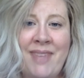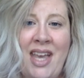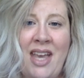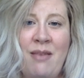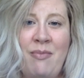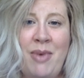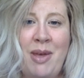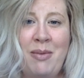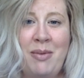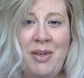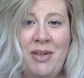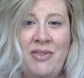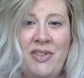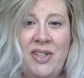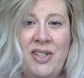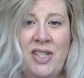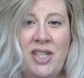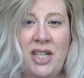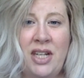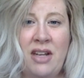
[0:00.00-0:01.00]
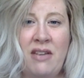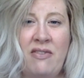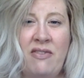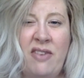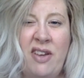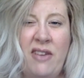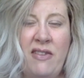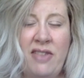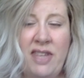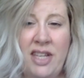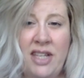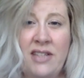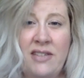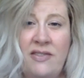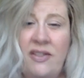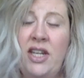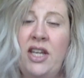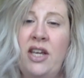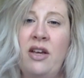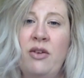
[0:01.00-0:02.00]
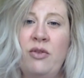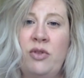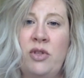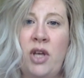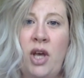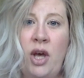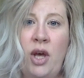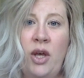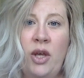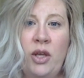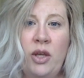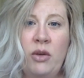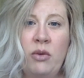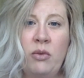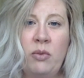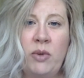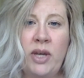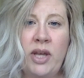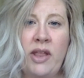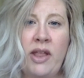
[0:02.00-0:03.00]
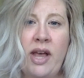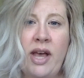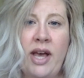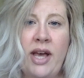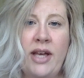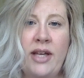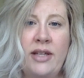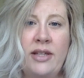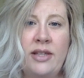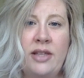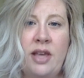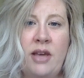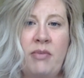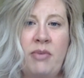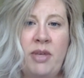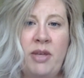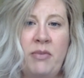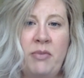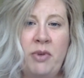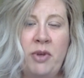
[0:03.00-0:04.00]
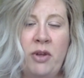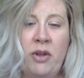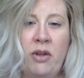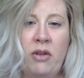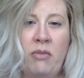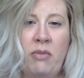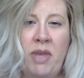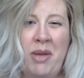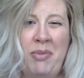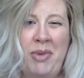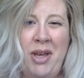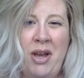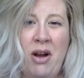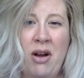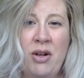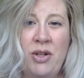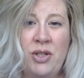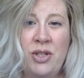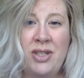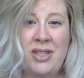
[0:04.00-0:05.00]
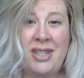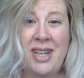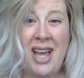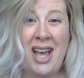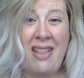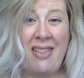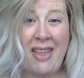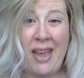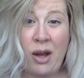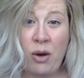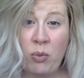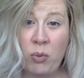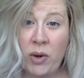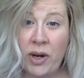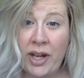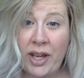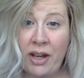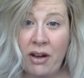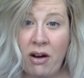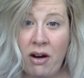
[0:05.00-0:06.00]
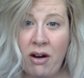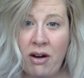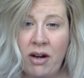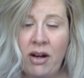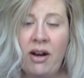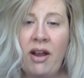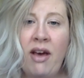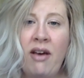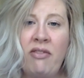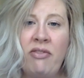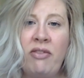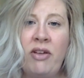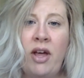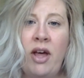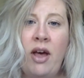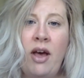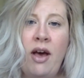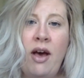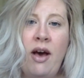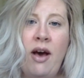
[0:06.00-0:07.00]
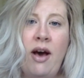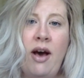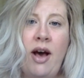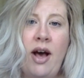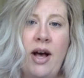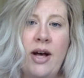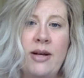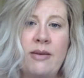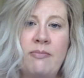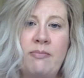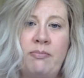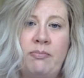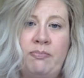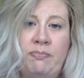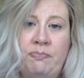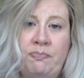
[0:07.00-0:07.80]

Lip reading: maybe if you see enough of these videos, you'll realize that people maybe aren't just not like working hard enough. Um,